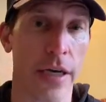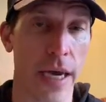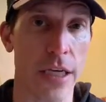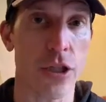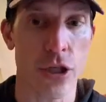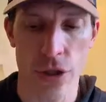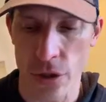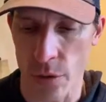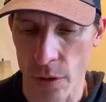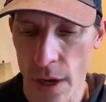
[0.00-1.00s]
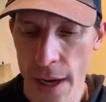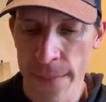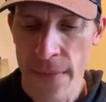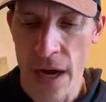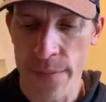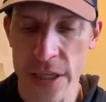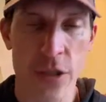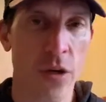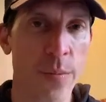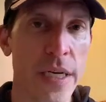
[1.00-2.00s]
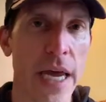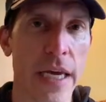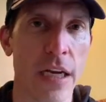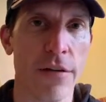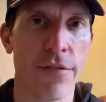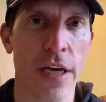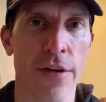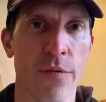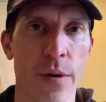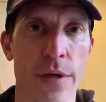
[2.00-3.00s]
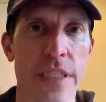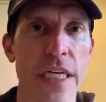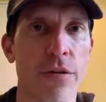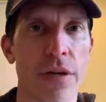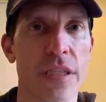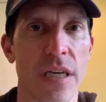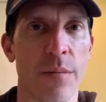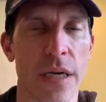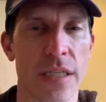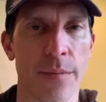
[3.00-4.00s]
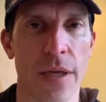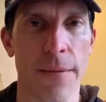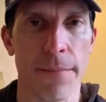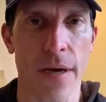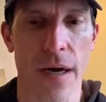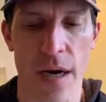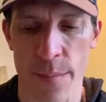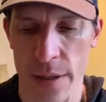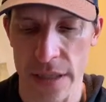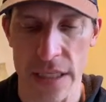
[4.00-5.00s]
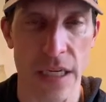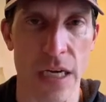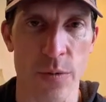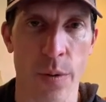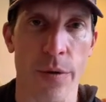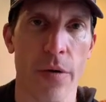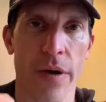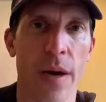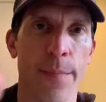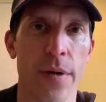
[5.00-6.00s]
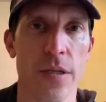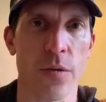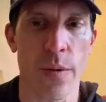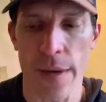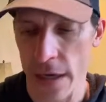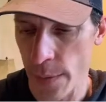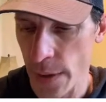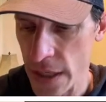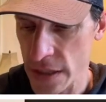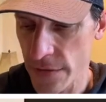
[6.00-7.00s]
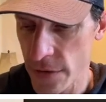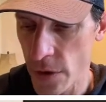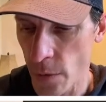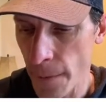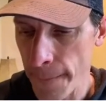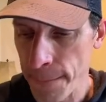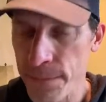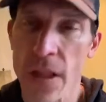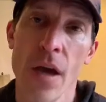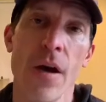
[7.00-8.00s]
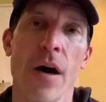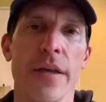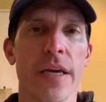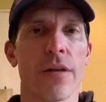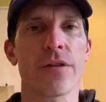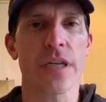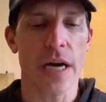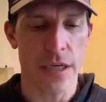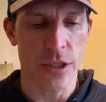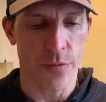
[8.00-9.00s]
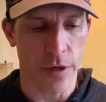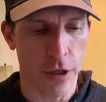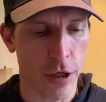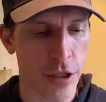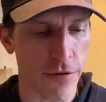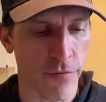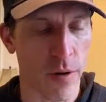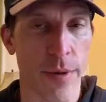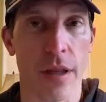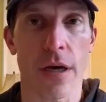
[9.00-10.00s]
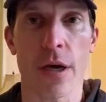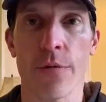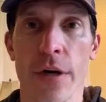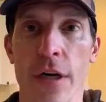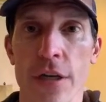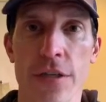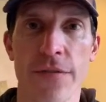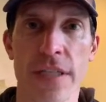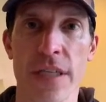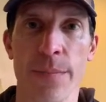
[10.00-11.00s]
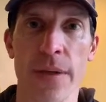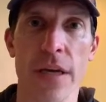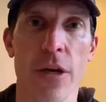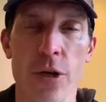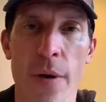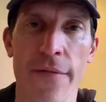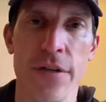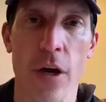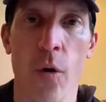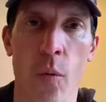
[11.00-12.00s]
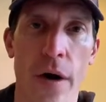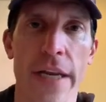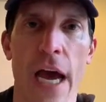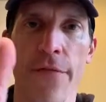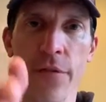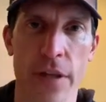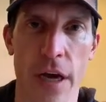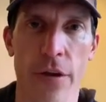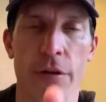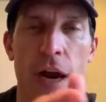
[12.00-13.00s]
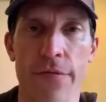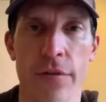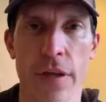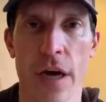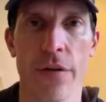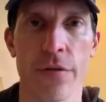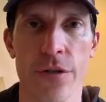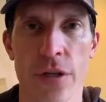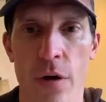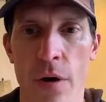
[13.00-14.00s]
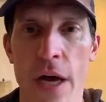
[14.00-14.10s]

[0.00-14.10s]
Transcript: case, 2. This could be negative if we were decreasing by something, but this case we were going up, so we made it a positive 2. On the other side is a recursive formula, and a recursive is simply you have to go one after the other after the other. So